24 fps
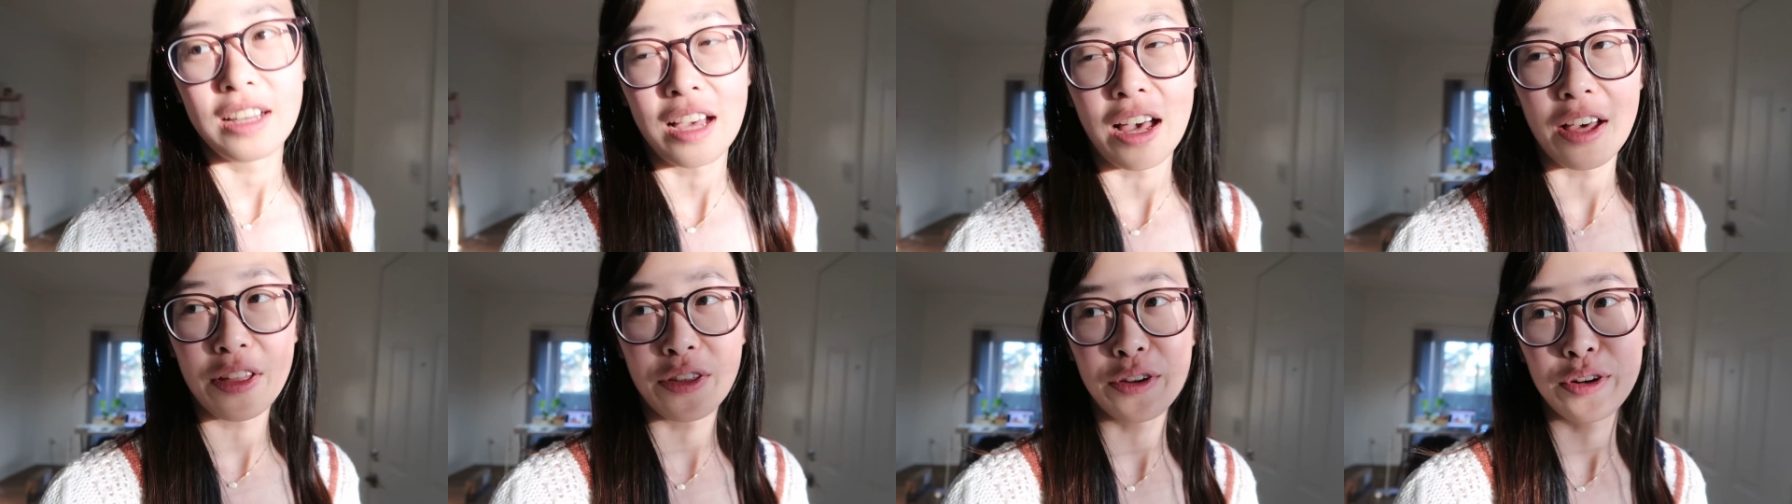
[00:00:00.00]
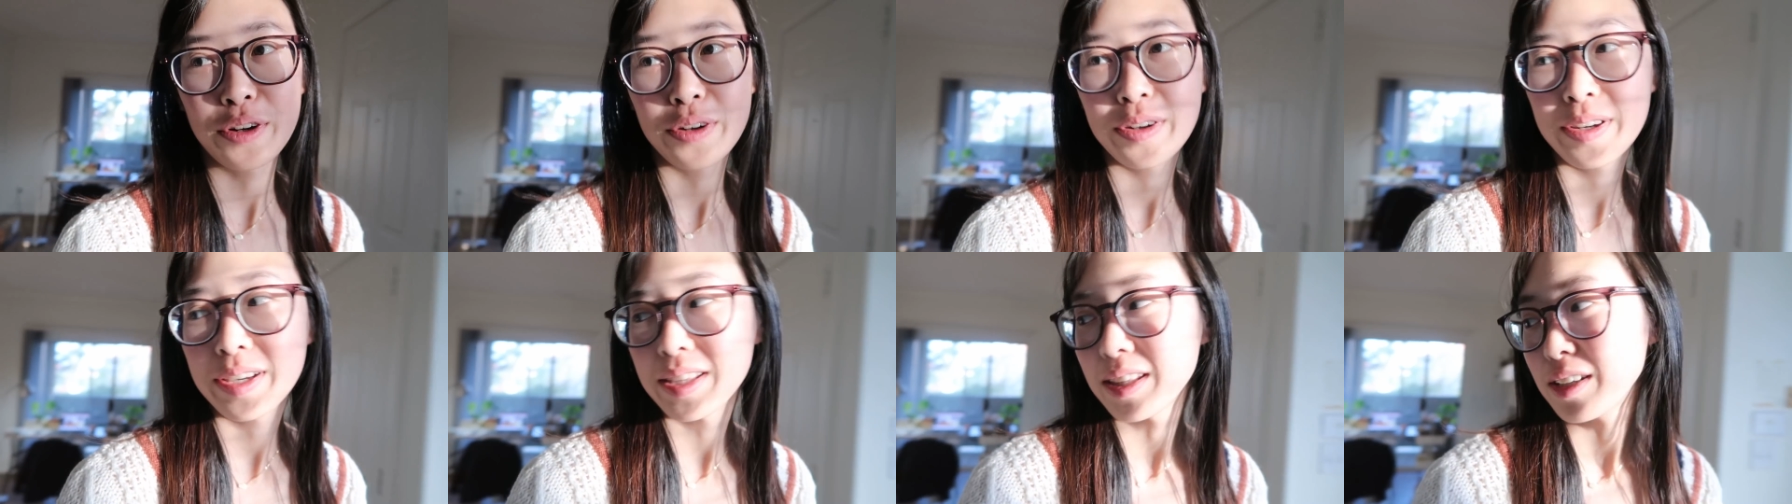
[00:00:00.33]
I'll
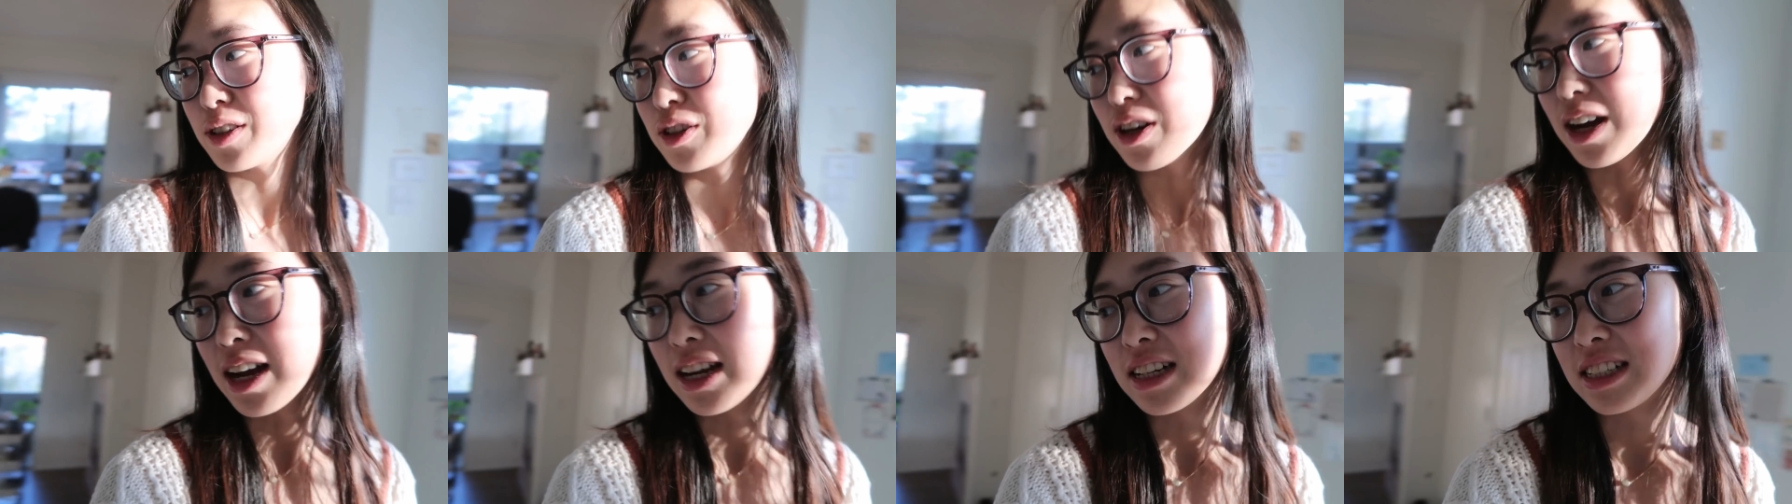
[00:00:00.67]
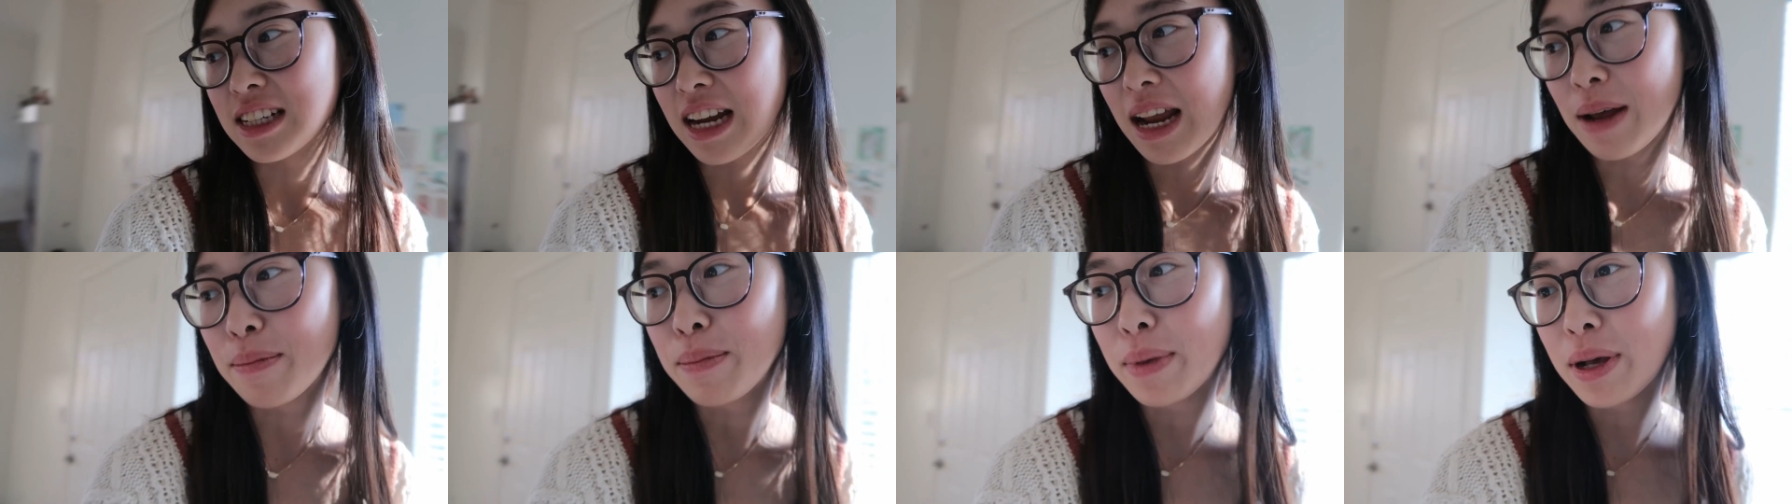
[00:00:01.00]
throw away the
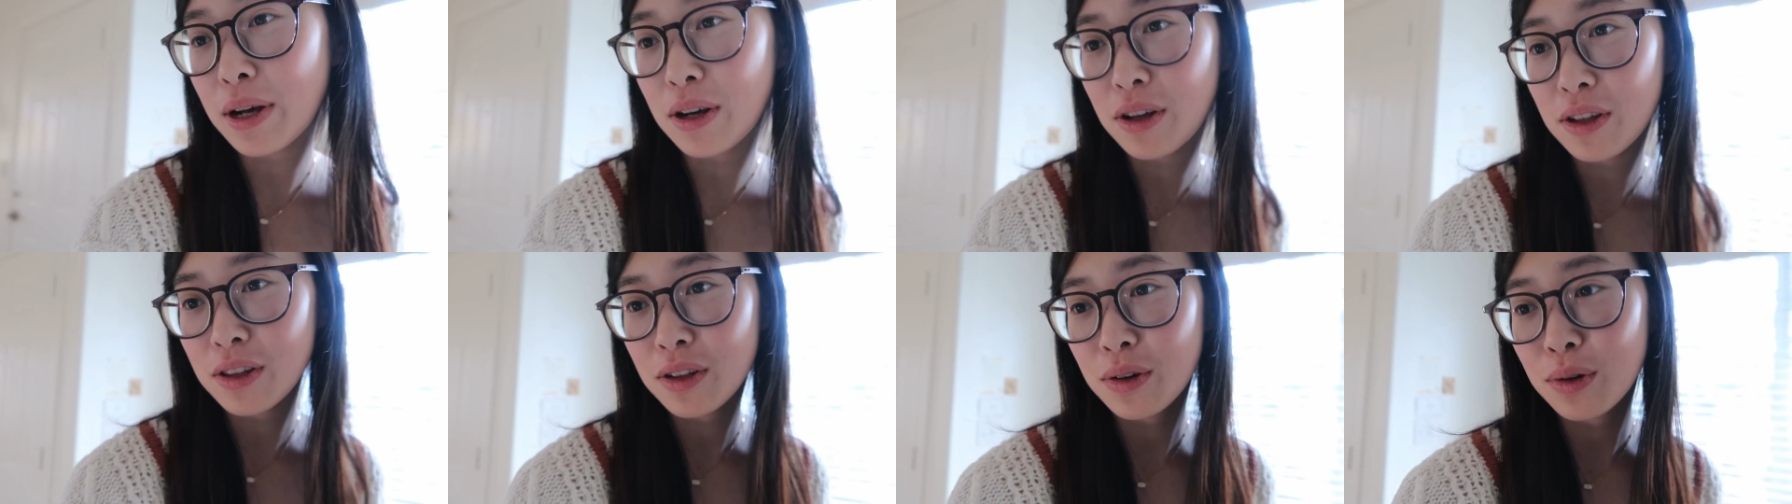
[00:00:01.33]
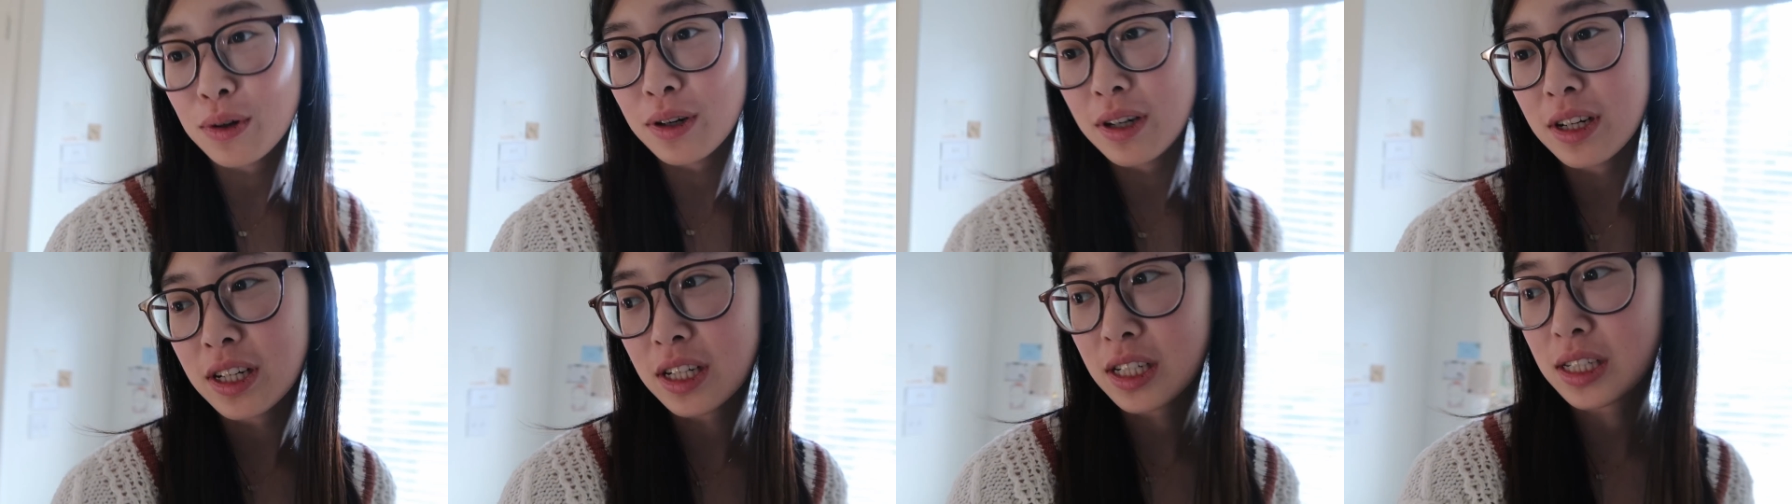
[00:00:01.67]
trash and mail all the
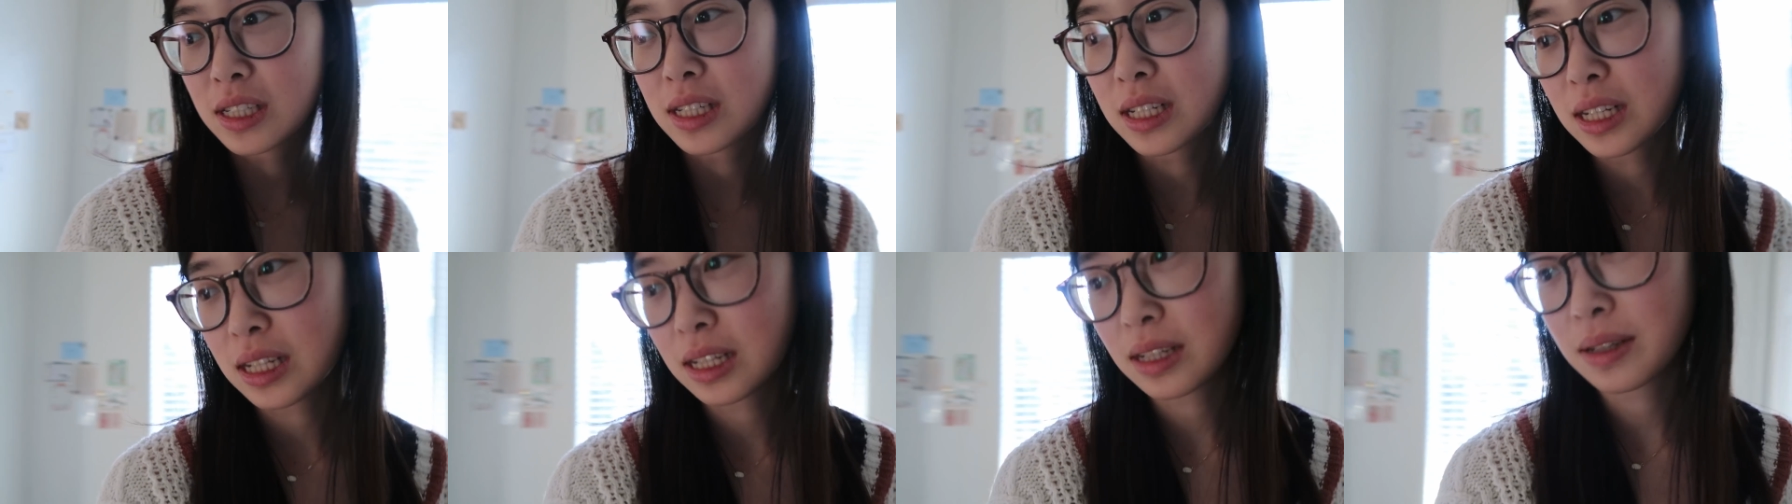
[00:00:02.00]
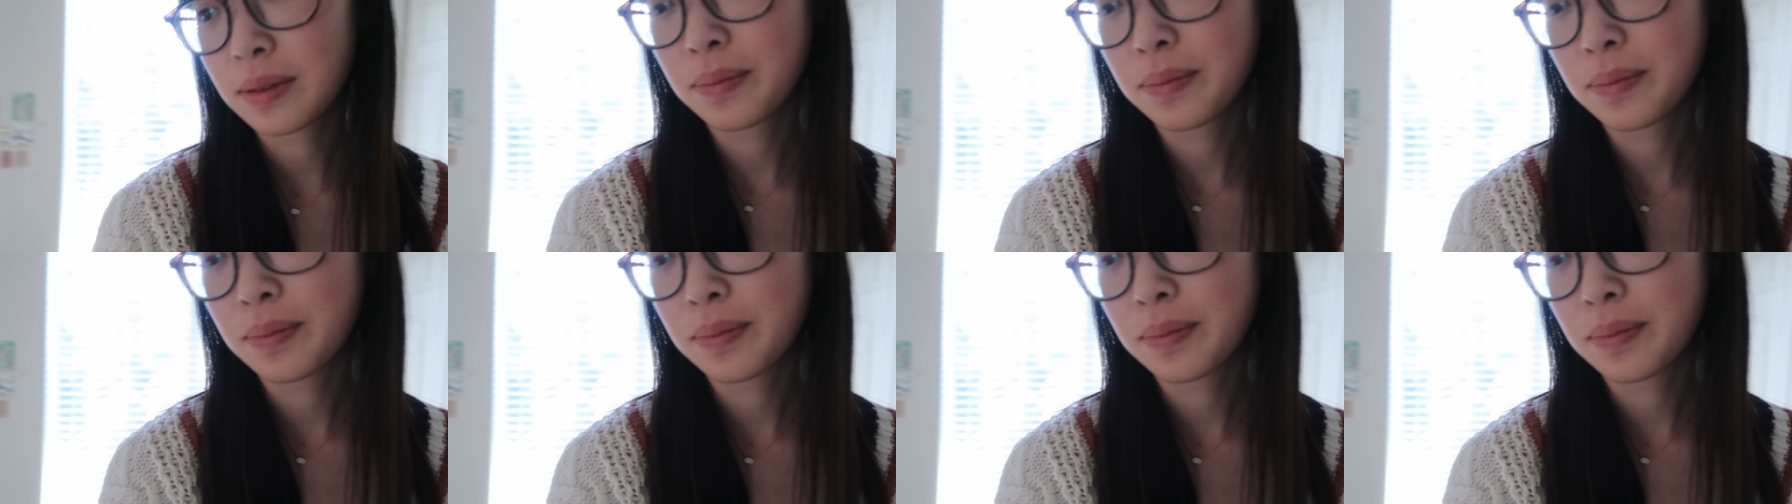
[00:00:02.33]
orders,